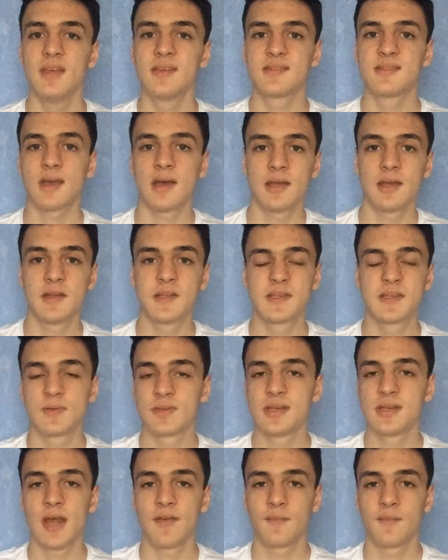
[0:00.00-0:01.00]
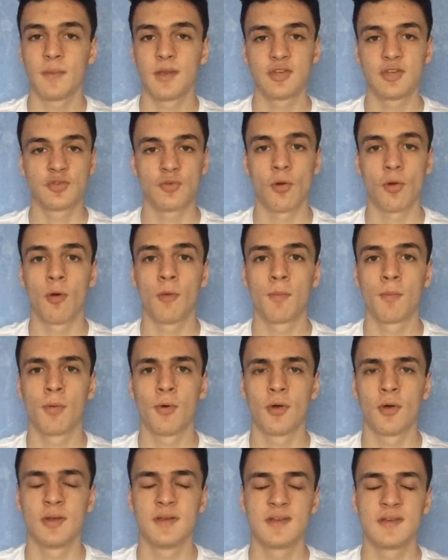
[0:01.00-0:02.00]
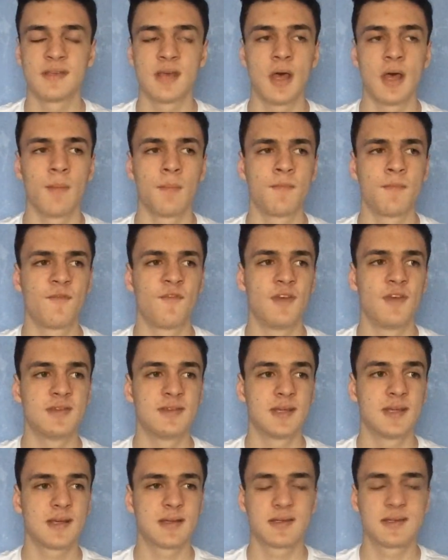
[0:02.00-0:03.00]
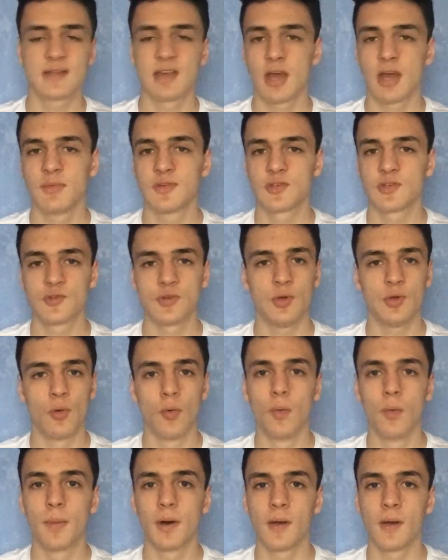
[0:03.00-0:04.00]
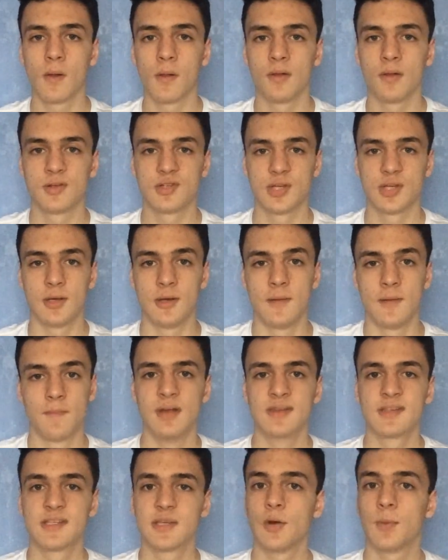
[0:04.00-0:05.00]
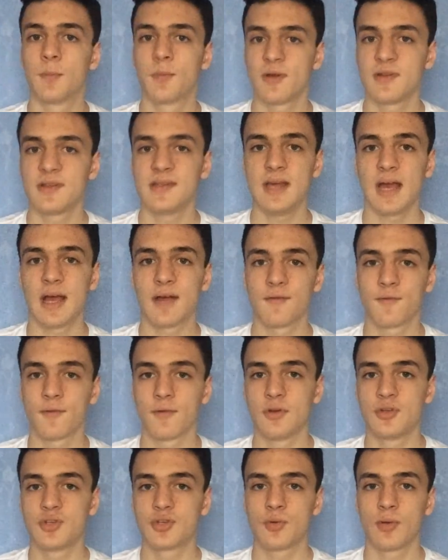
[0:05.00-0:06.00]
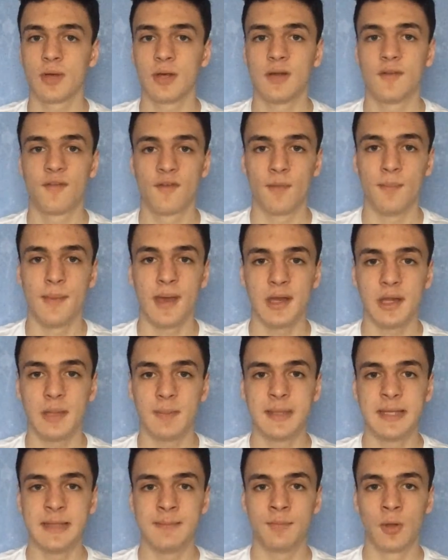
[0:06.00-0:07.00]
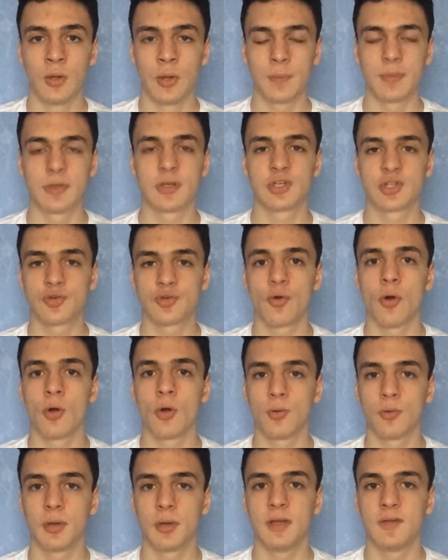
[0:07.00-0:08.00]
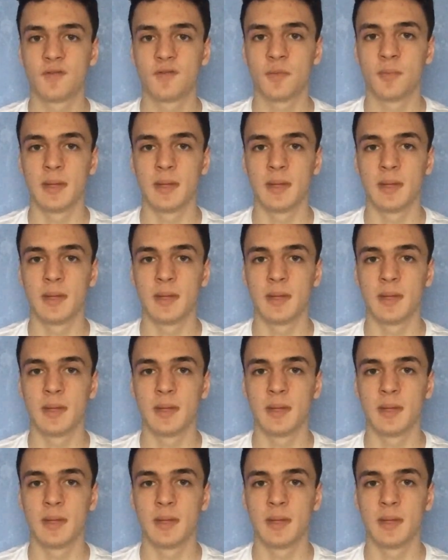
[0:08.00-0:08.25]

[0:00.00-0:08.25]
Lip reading: Science was never my strong point. Physics, chemistry or biology. So a pretty average grade for many people, but a strong grade for